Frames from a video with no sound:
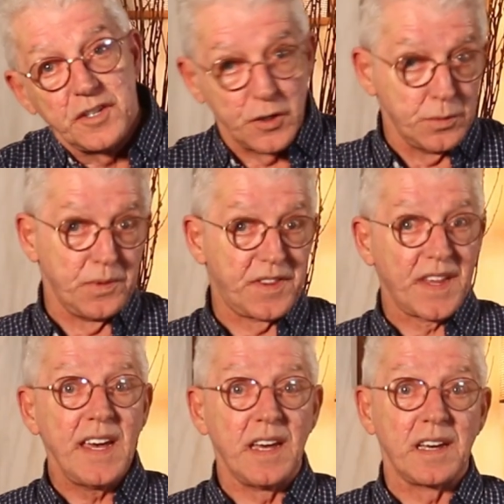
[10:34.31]
You'd
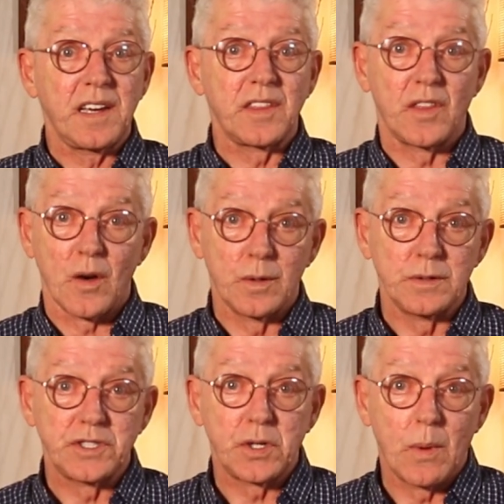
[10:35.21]
think
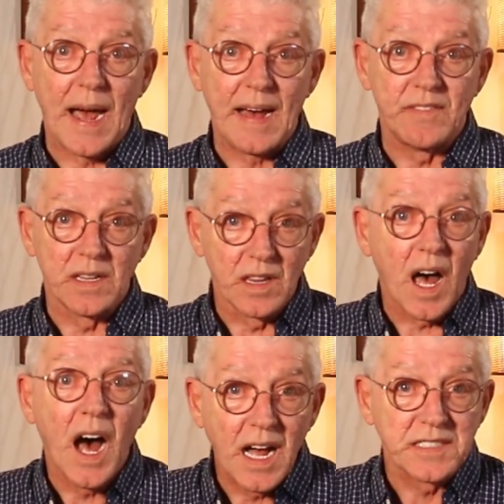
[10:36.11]
those who have a
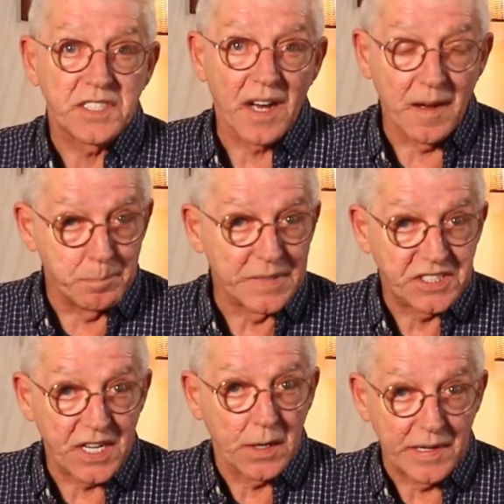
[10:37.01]
lot of
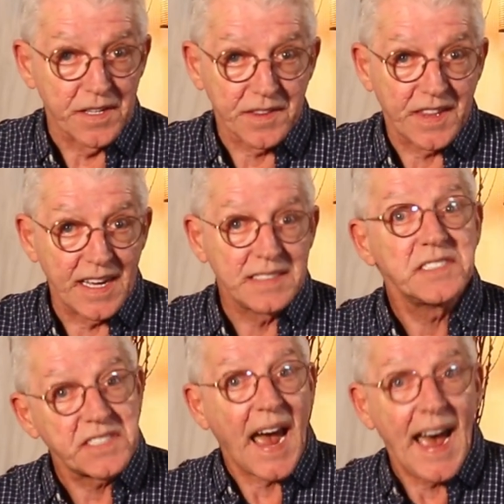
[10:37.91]
material
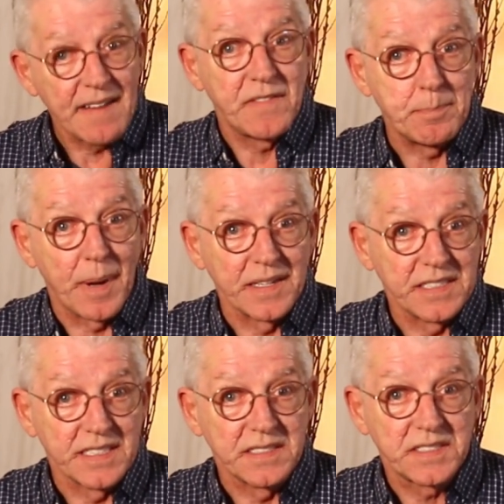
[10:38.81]
things have
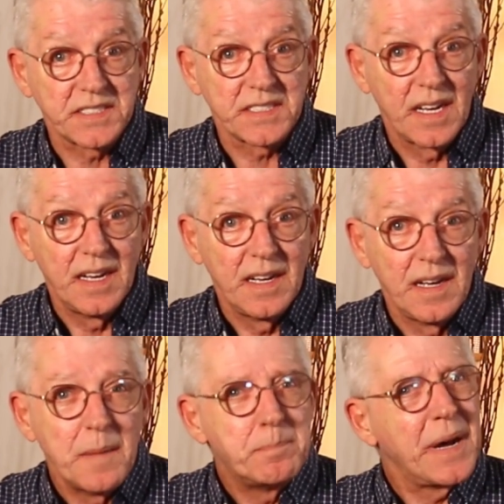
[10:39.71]
abundance,
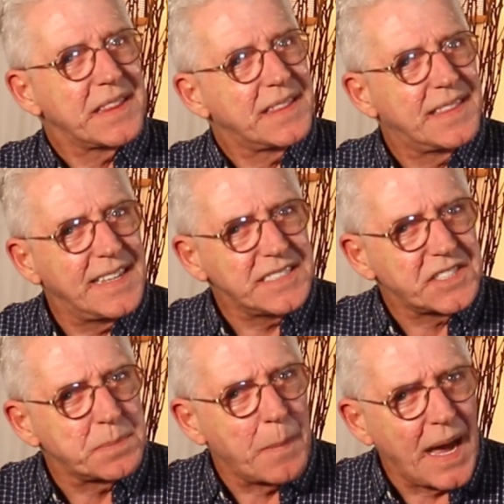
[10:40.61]
but
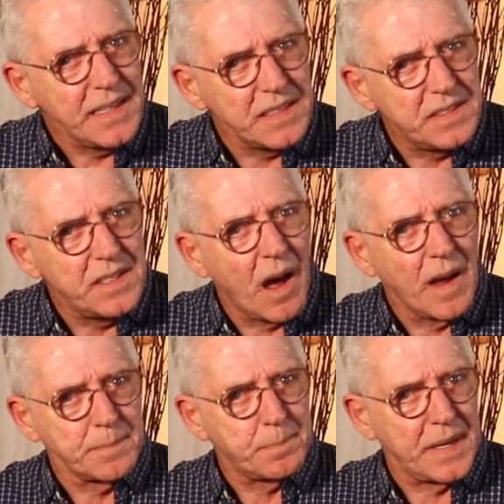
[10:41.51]
this might
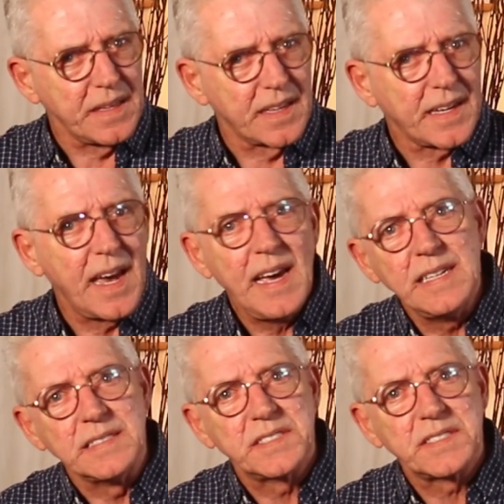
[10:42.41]
not be the
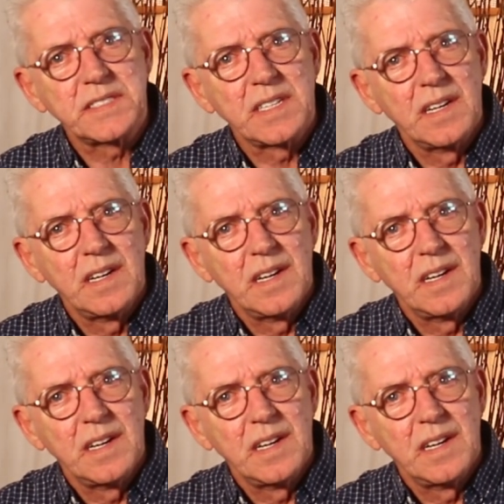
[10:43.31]
case.